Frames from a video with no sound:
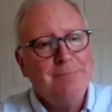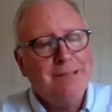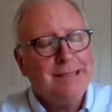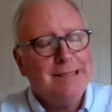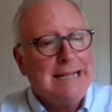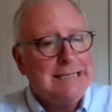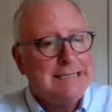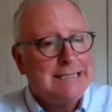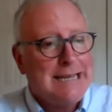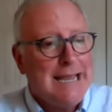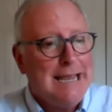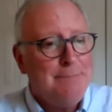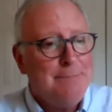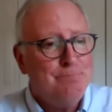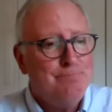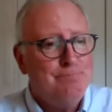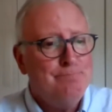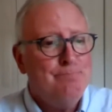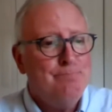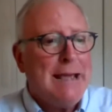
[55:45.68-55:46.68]

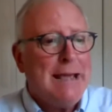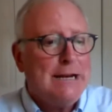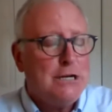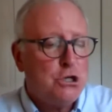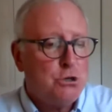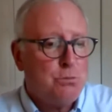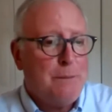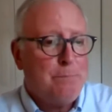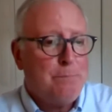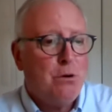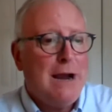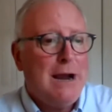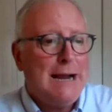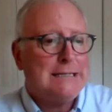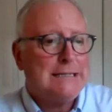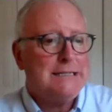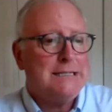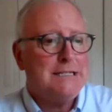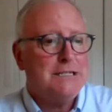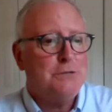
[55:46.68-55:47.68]
landscape management
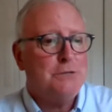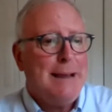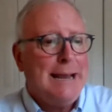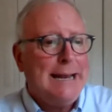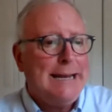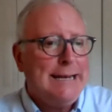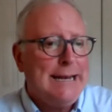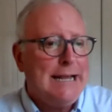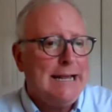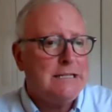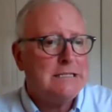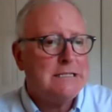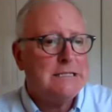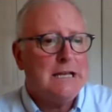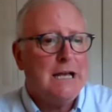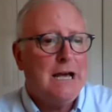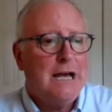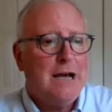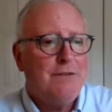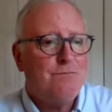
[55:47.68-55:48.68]
practices, mandates
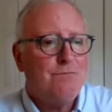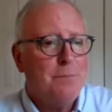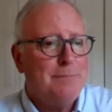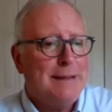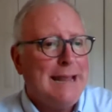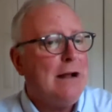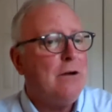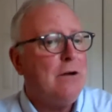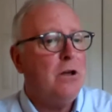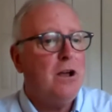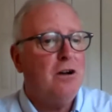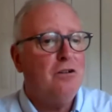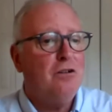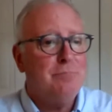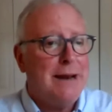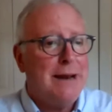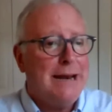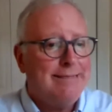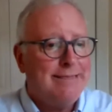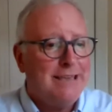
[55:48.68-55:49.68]
from county
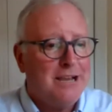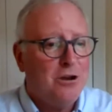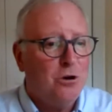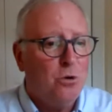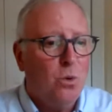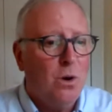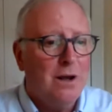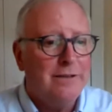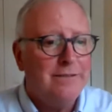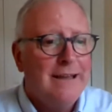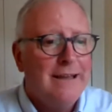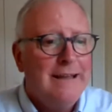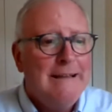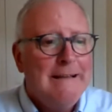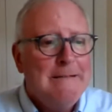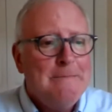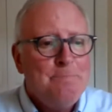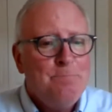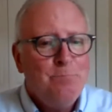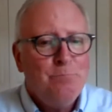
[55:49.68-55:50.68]
government, I think it was.
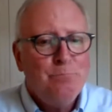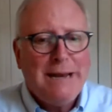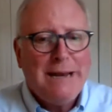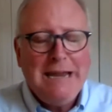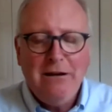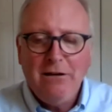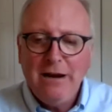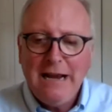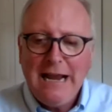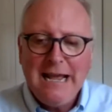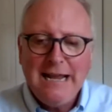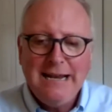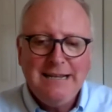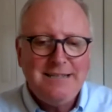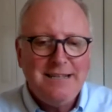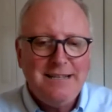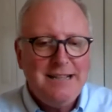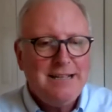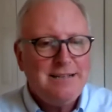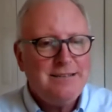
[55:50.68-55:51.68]
But here again,
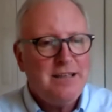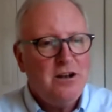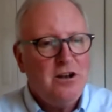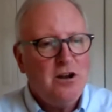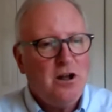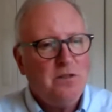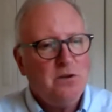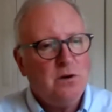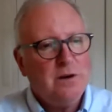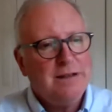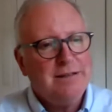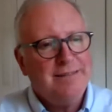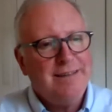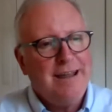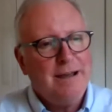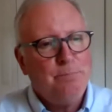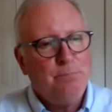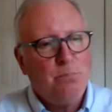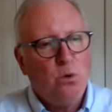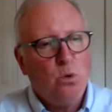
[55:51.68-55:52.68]
isn't this another
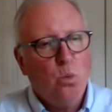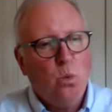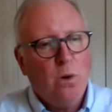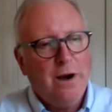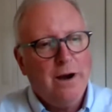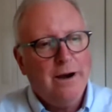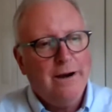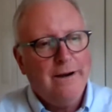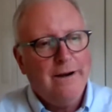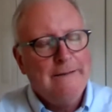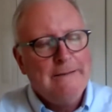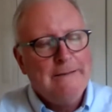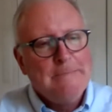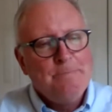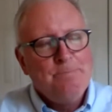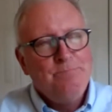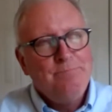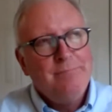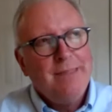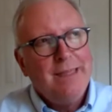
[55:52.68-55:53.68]
example where
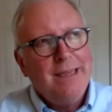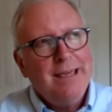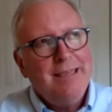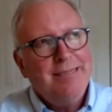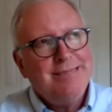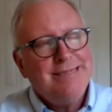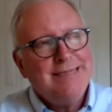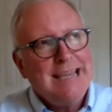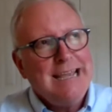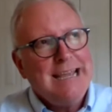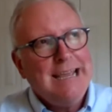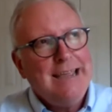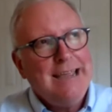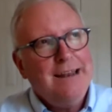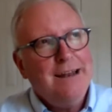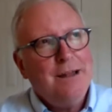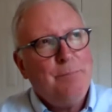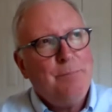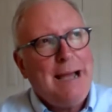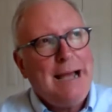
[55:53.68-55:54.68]

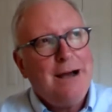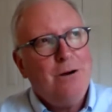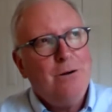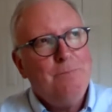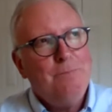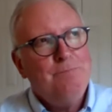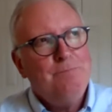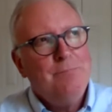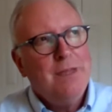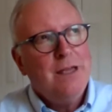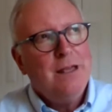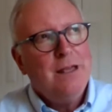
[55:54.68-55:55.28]
thinking about